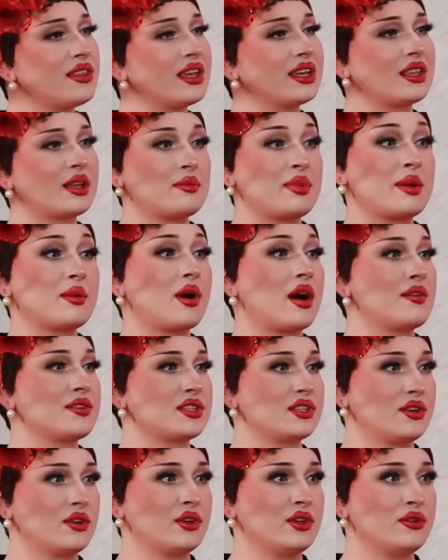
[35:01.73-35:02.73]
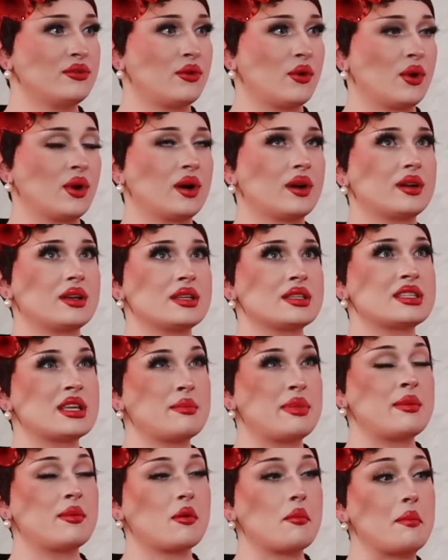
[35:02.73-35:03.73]
thing that people obviously know you for, some
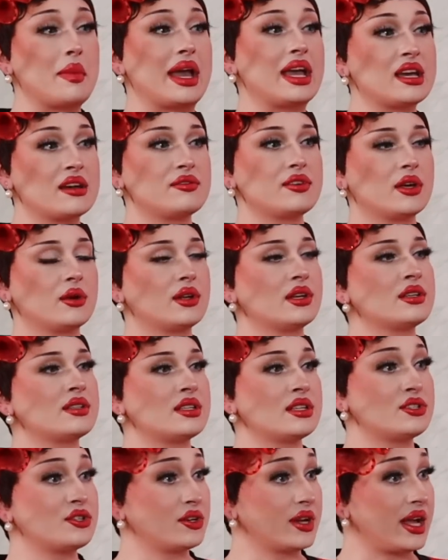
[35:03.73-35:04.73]
people may have noticed, is your